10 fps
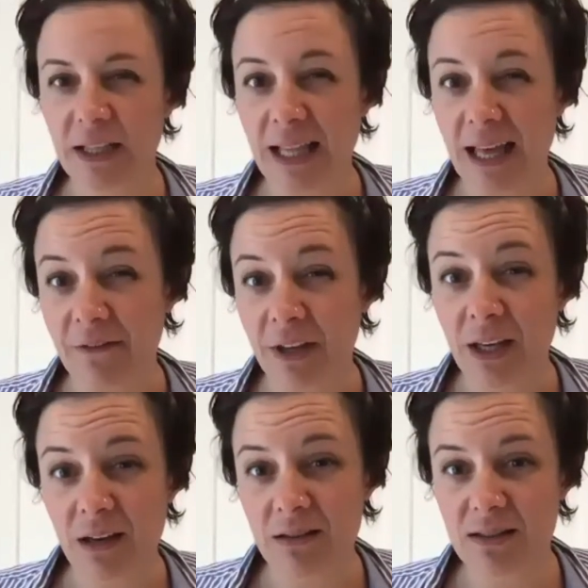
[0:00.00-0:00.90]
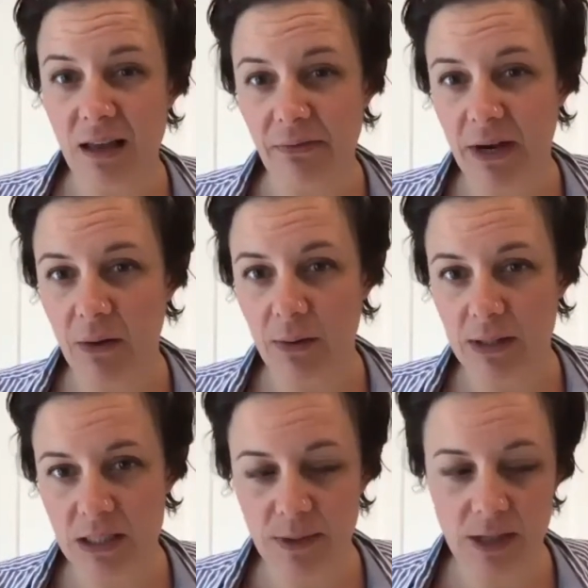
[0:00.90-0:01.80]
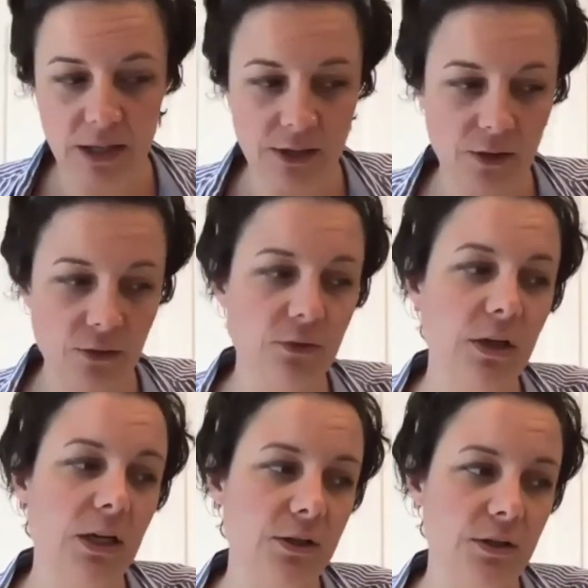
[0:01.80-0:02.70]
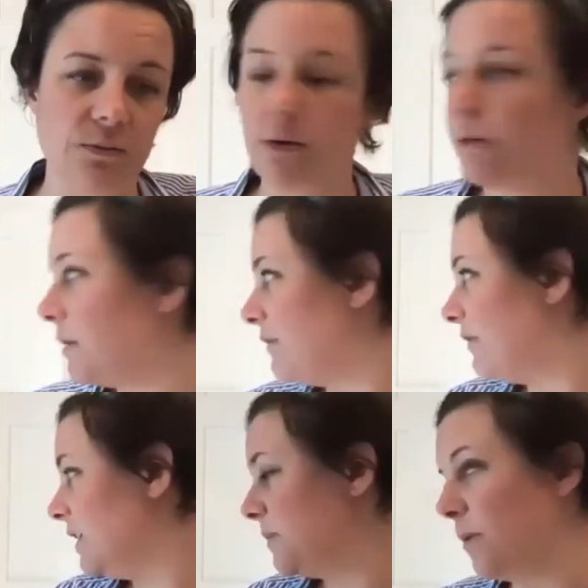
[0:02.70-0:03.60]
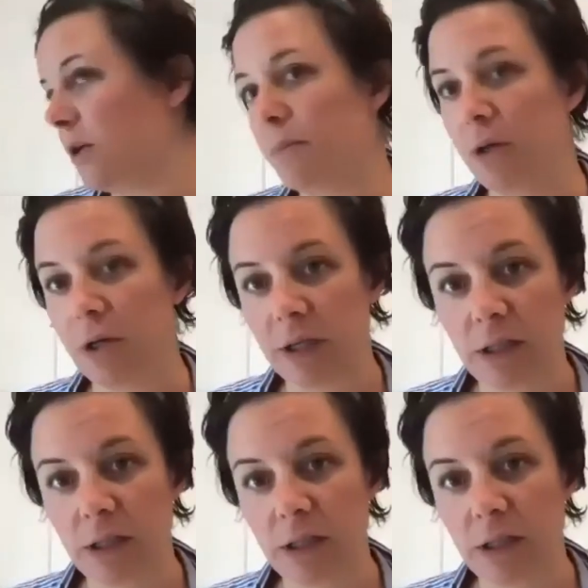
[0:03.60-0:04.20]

Levy has said that he wants to be on. He just wrote the Facebook book,